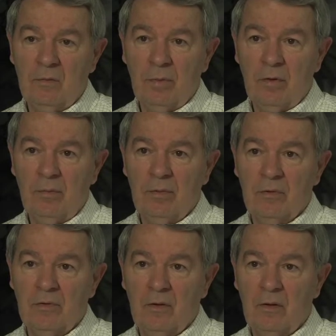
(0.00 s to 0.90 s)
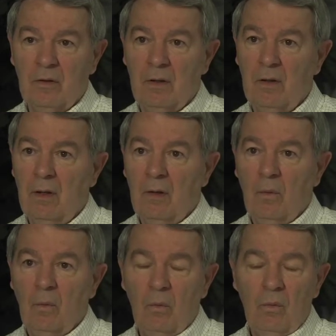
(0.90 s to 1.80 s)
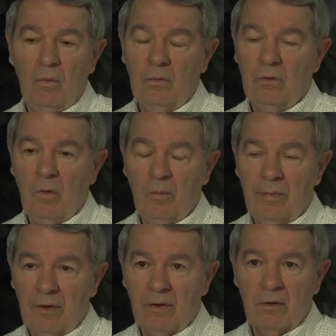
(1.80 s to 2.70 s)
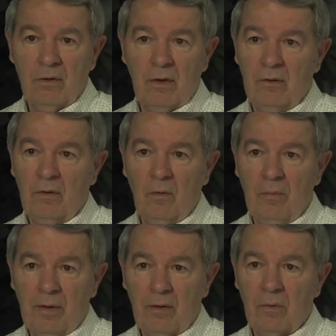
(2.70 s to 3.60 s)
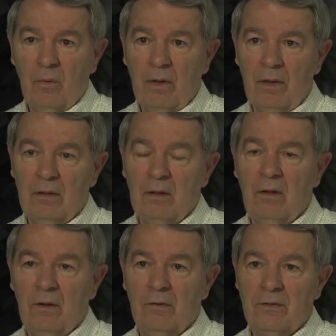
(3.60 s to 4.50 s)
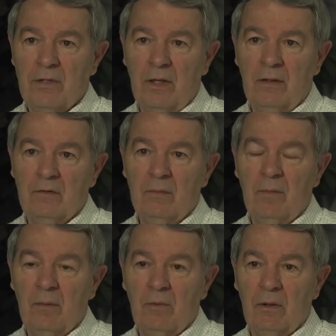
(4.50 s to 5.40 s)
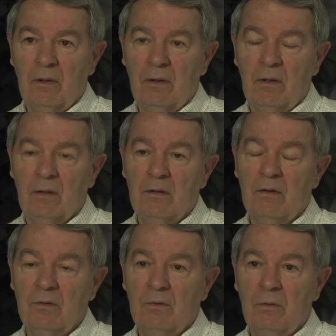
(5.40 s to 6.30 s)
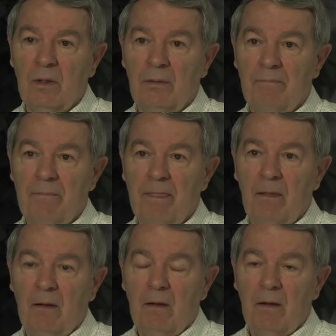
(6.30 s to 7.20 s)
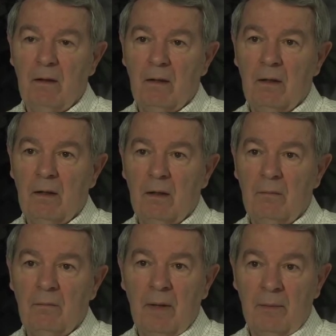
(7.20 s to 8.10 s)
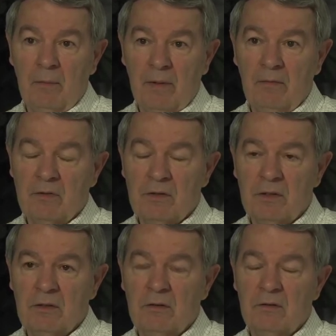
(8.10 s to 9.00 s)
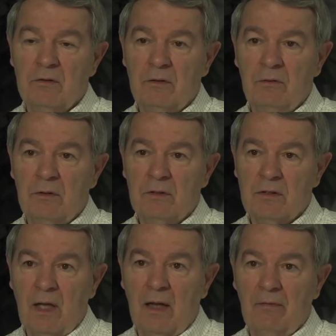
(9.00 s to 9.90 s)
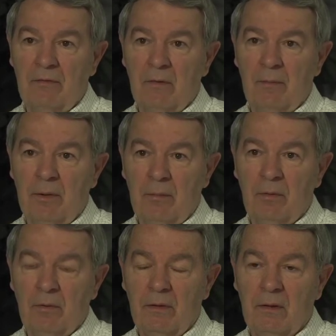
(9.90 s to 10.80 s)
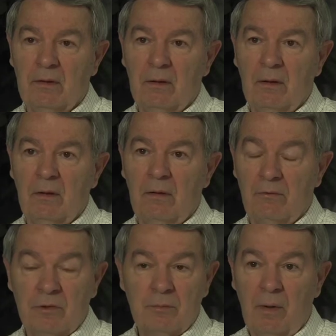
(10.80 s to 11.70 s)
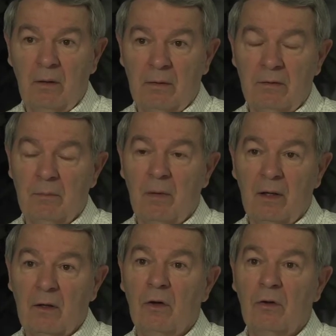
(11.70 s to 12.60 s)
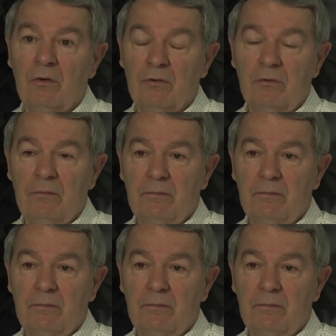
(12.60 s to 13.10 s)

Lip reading: purpose, I thought, no better way to honor Janet's memory than to maybe be of assistance to the staff and the people that responded to my calls.